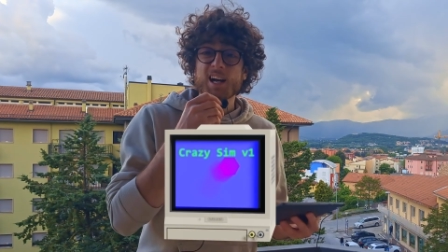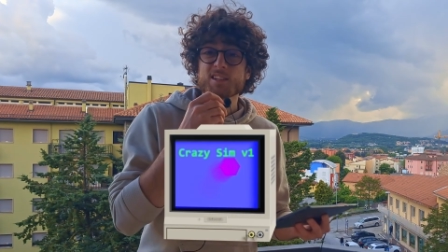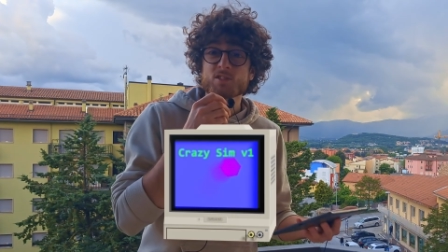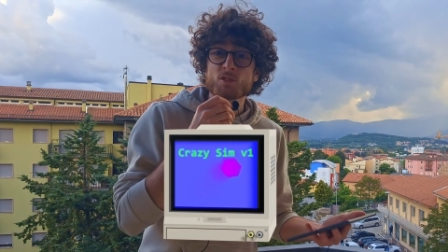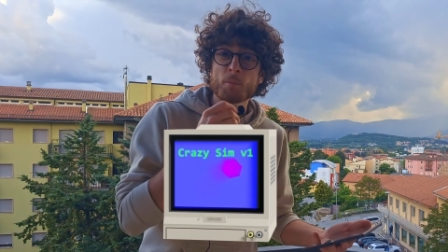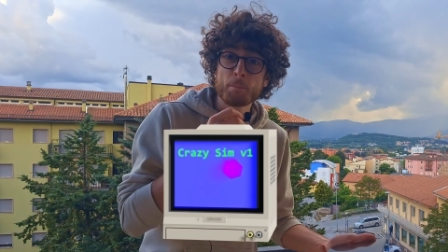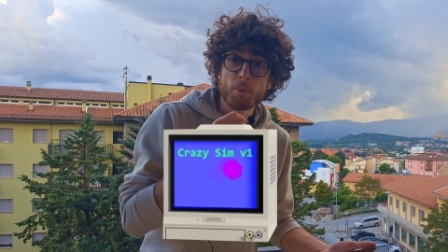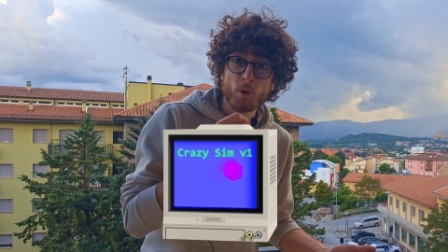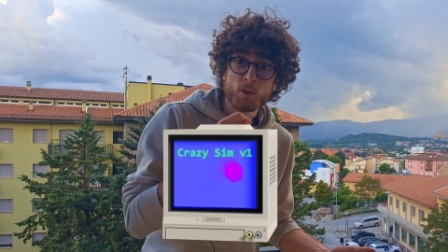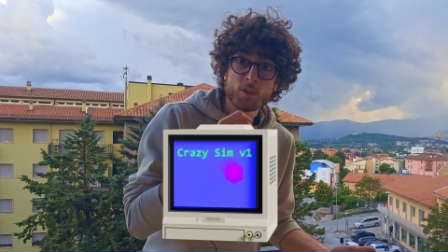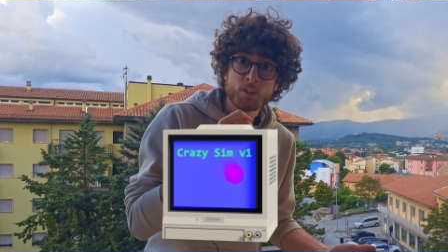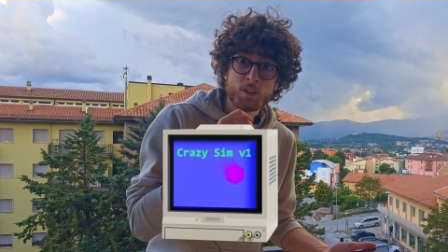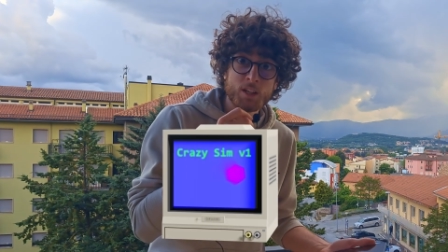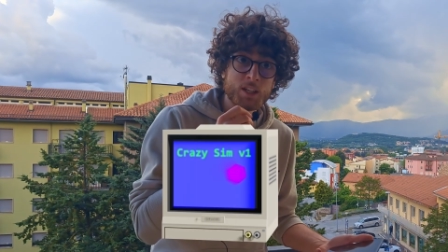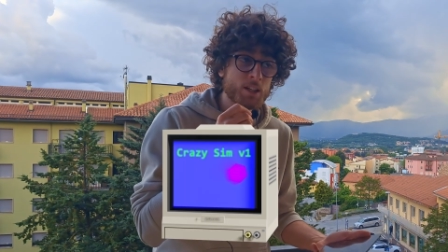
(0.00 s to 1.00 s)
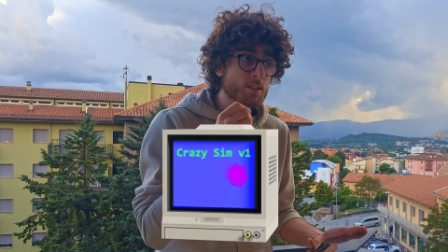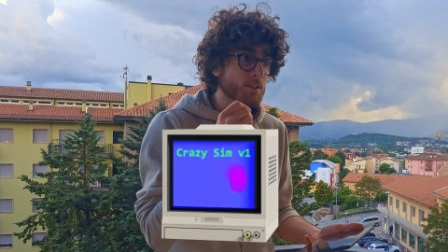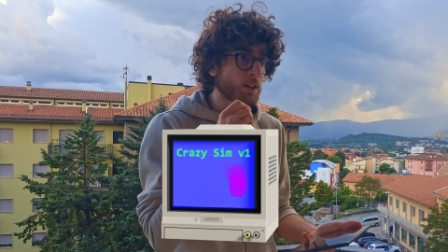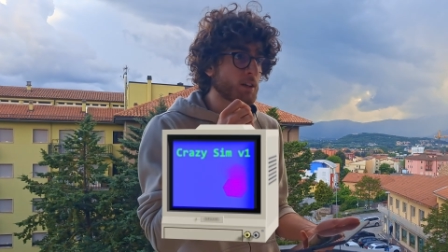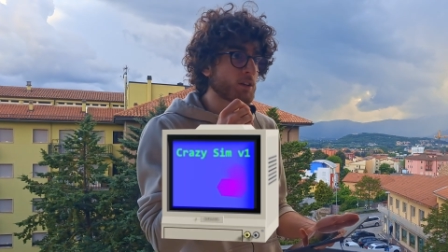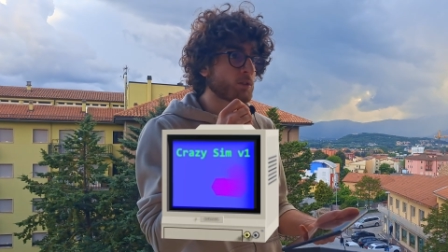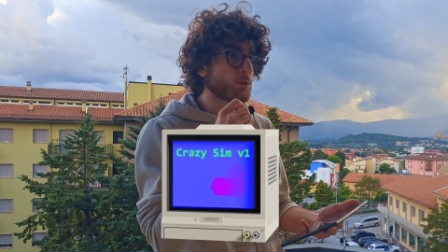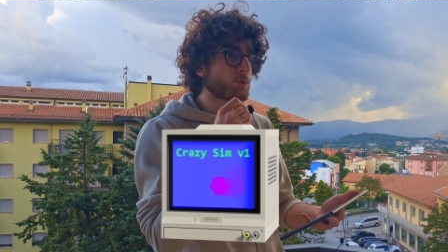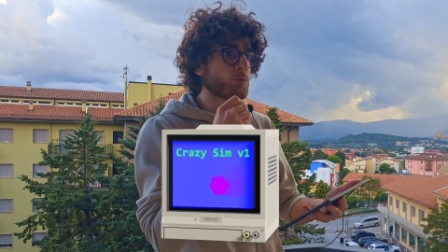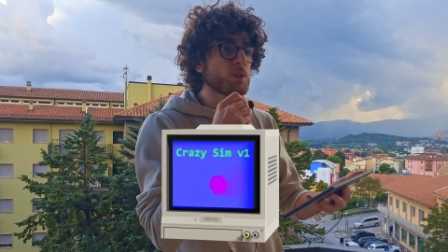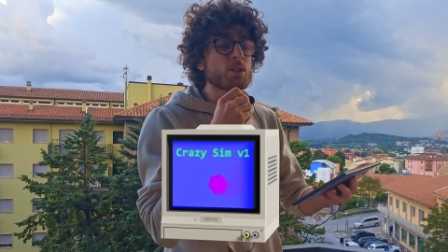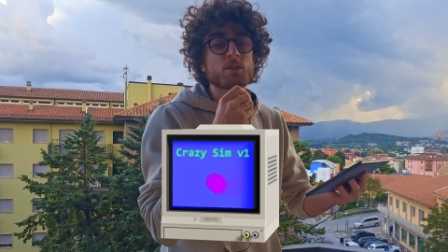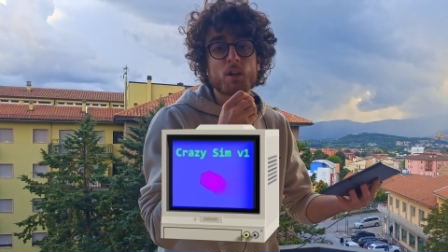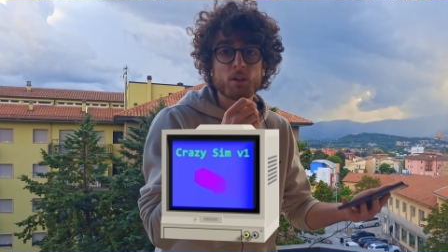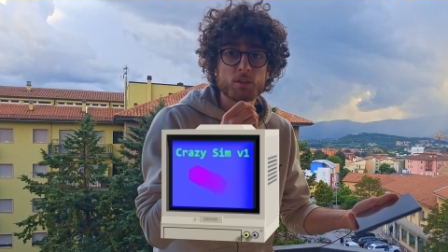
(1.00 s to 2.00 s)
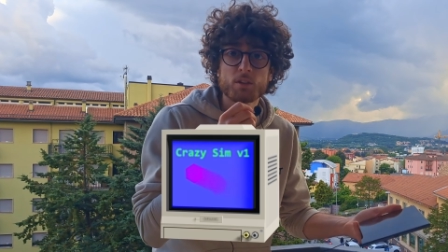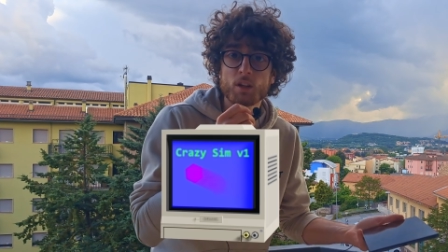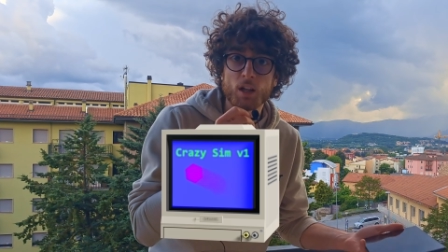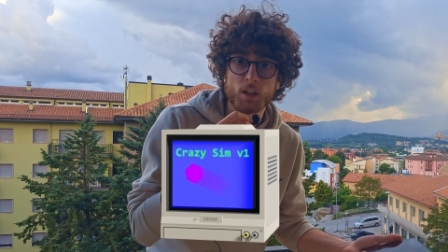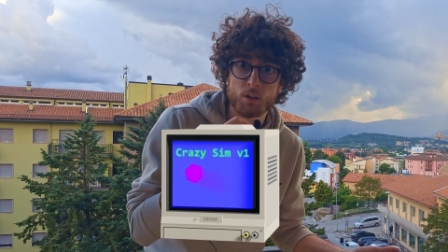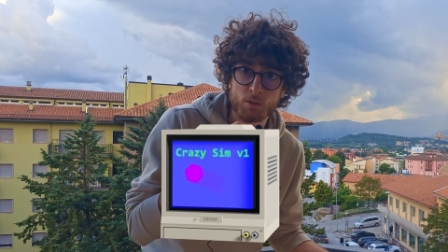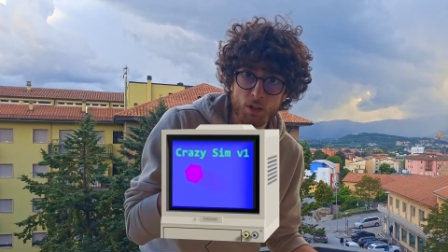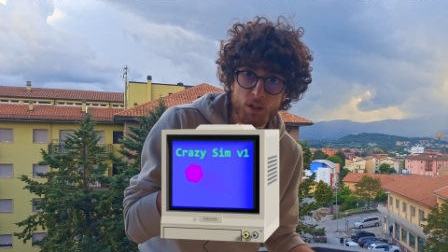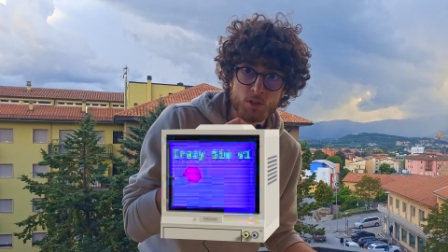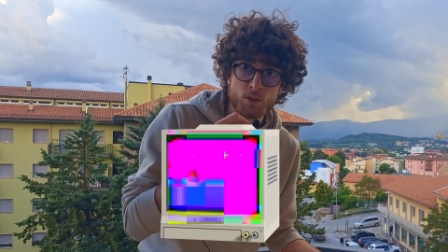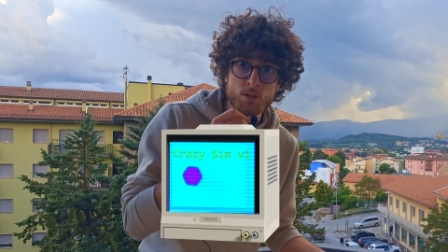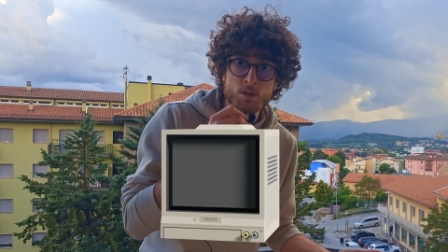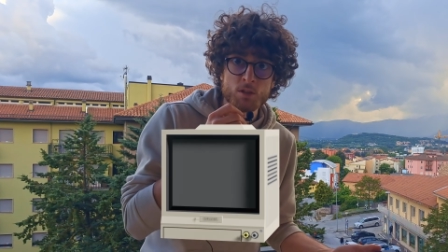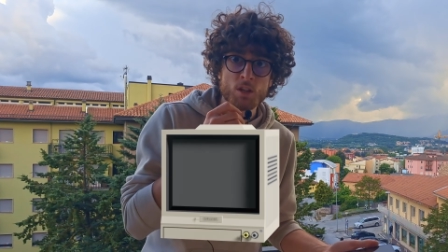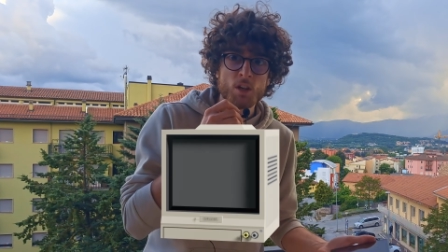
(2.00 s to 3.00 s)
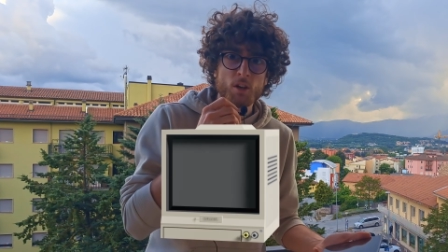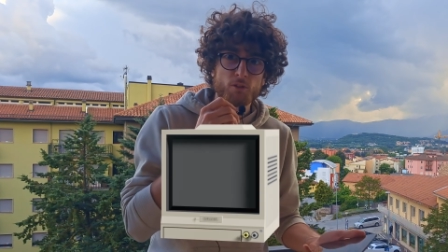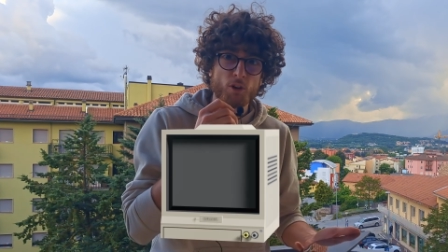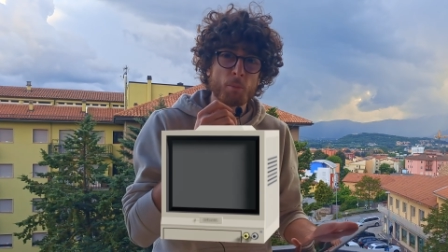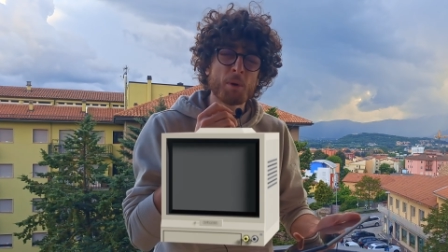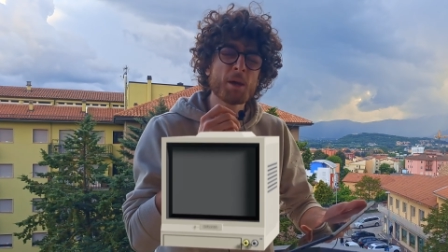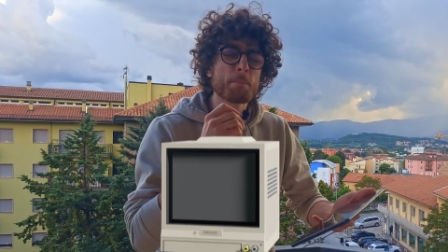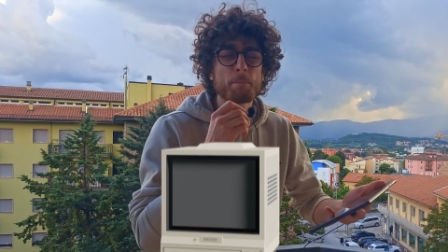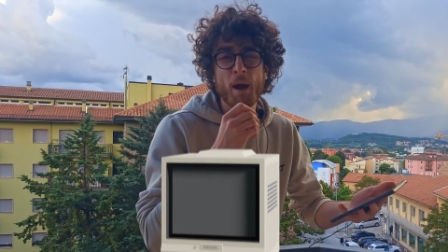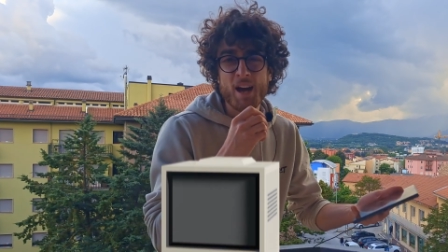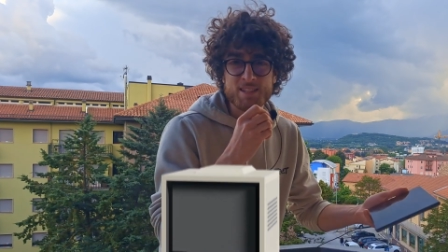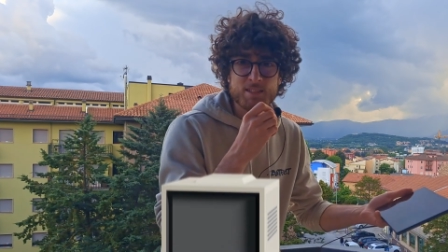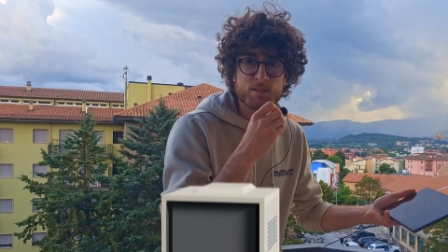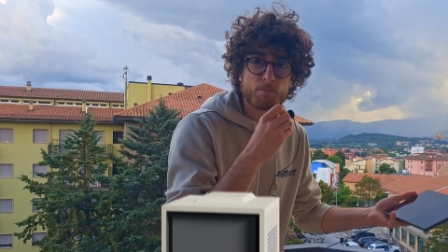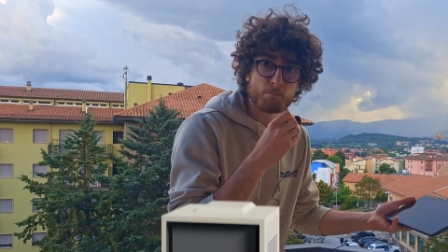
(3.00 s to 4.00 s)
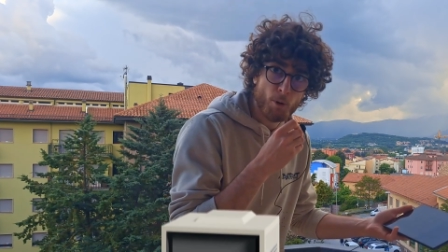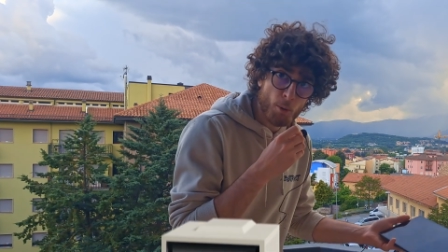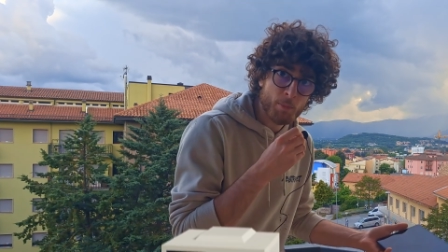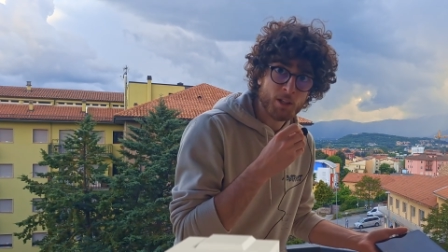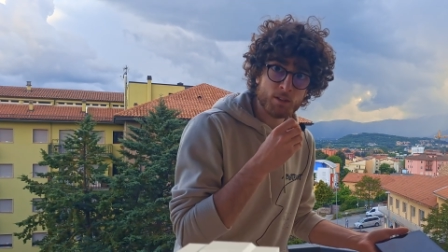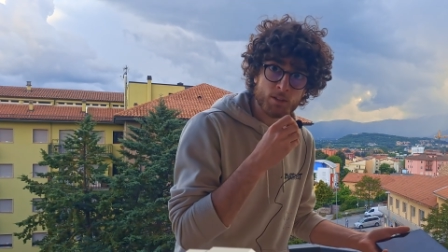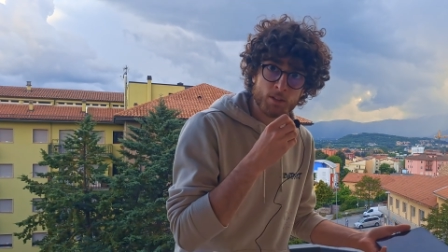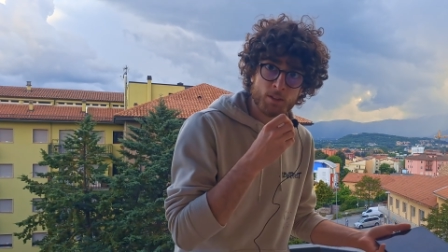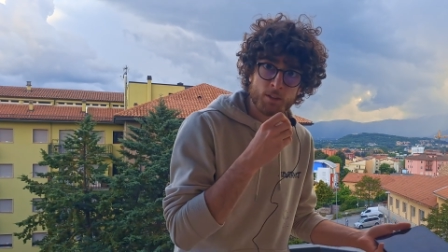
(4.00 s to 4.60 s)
At some point, he decided to restart the calculations from a past moment